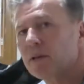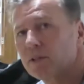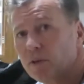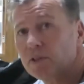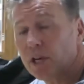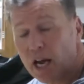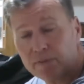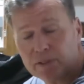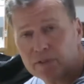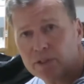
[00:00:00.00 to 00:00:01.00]
So obviously I
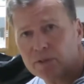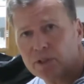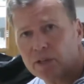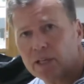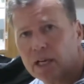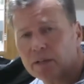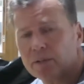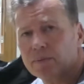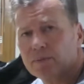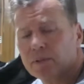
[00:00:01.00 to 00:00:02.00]
have to have steel toe
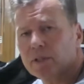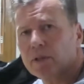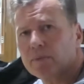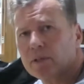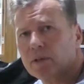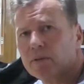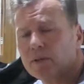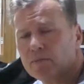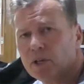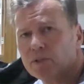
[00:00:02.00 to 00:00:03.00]
caps because I'm a
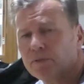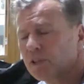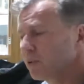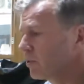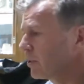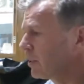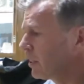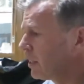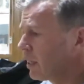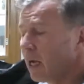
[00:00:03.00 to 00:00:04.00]
commercial fisherman
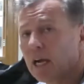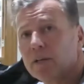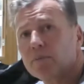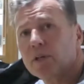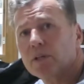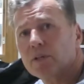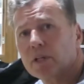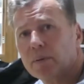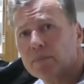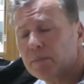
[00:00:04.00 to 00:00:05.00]
and working on a
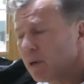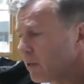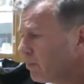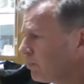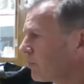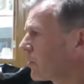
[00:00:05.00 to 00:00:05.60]
company boat.